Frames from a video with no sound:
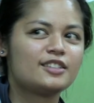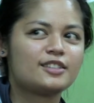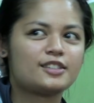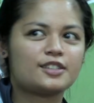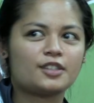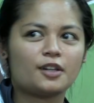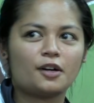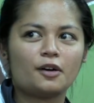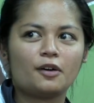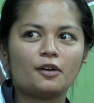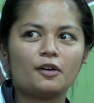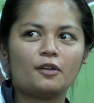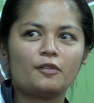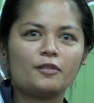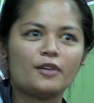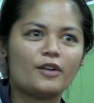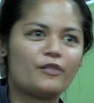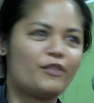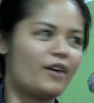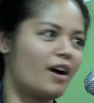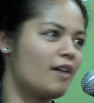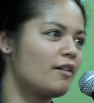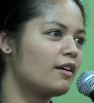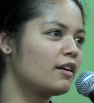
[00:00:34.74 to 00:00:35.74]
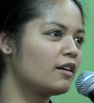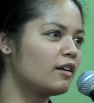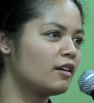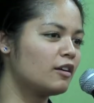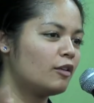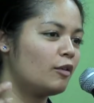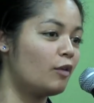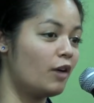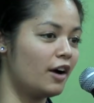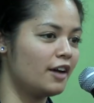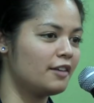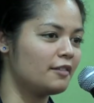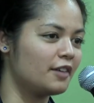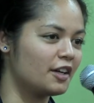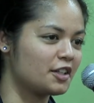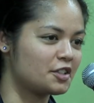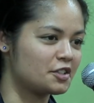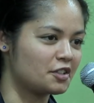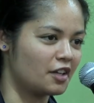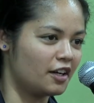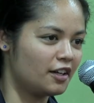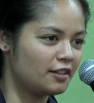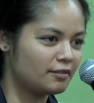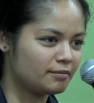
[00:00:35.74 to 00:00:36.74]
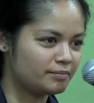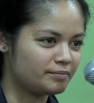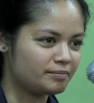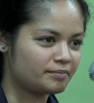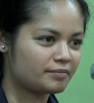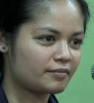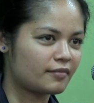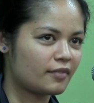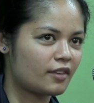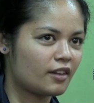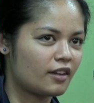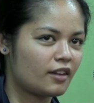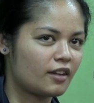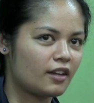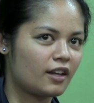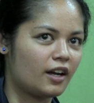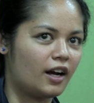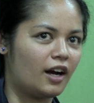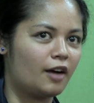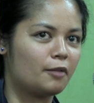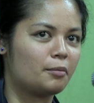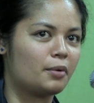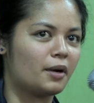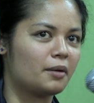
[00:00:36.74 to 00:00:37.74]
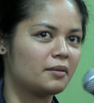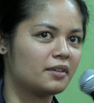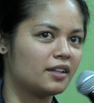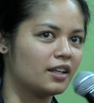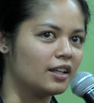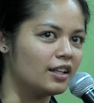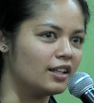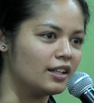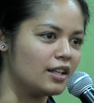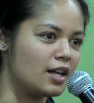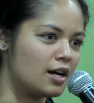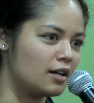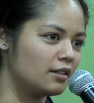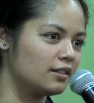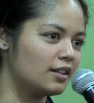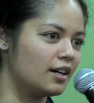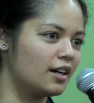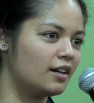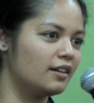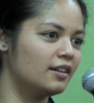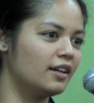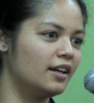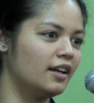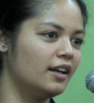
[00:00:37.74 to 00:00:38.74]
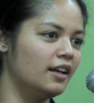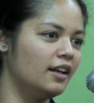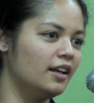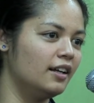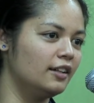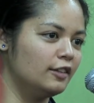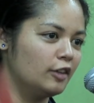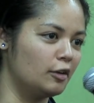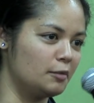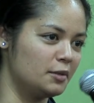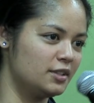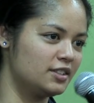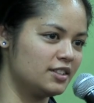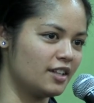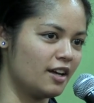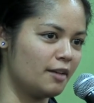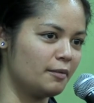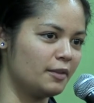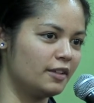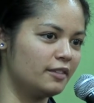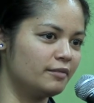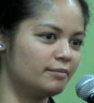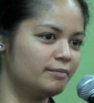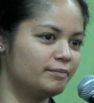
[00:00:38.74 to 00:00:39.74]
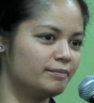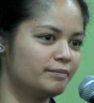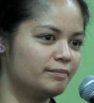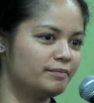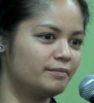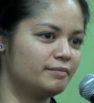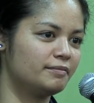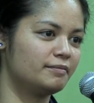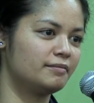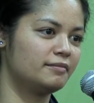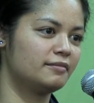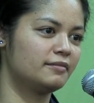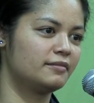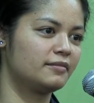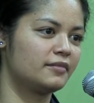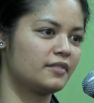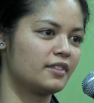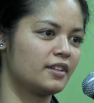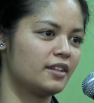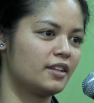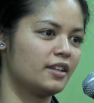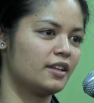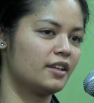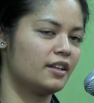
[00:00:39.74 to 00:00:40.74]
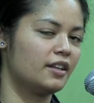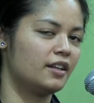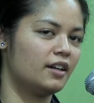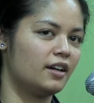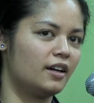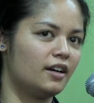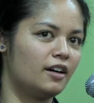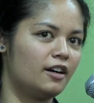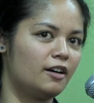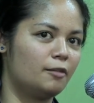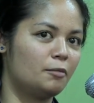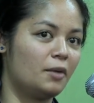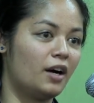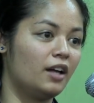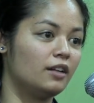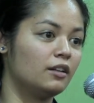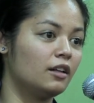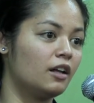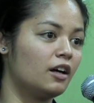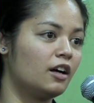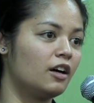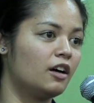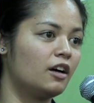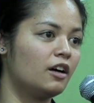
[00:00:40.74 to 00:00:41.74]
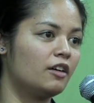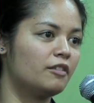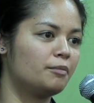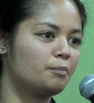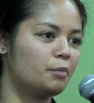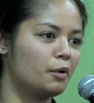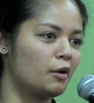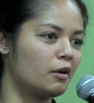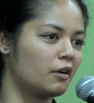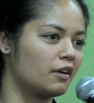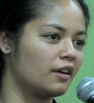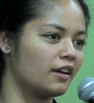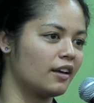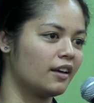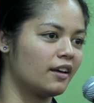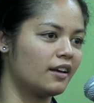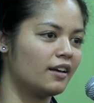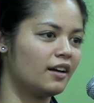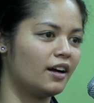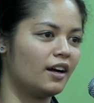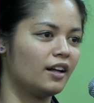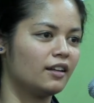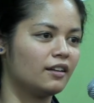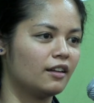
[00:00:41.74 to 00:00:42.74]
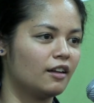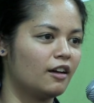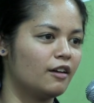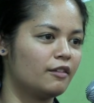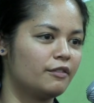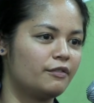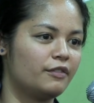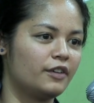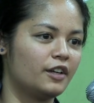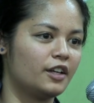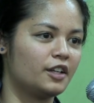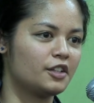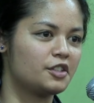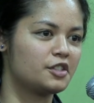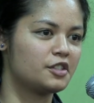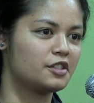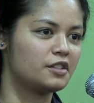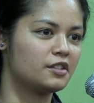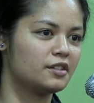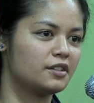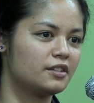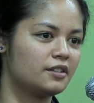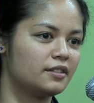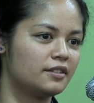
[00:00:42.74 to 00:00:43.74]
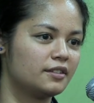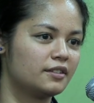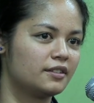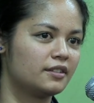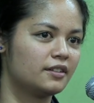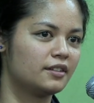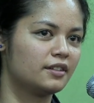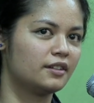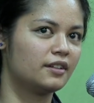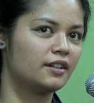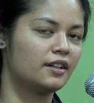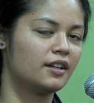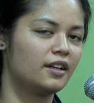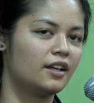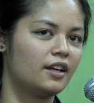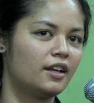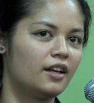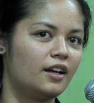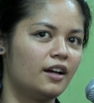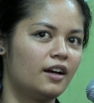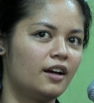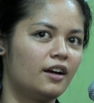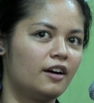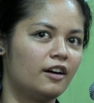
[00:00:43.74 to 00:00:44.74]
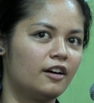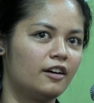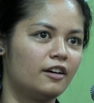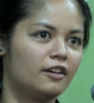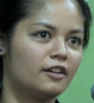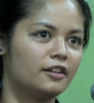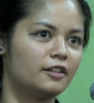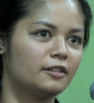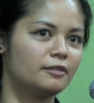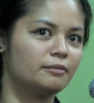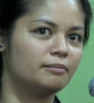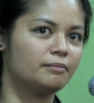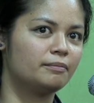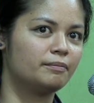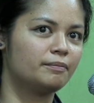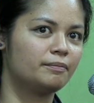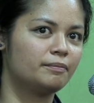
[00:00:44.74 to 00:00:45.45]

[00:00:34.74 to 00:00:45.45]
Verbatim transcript: so if I were to go to a Hawaiian restaurant, I would probably get laulau and lomi salmon. Um, I love poke. I love fish. Um,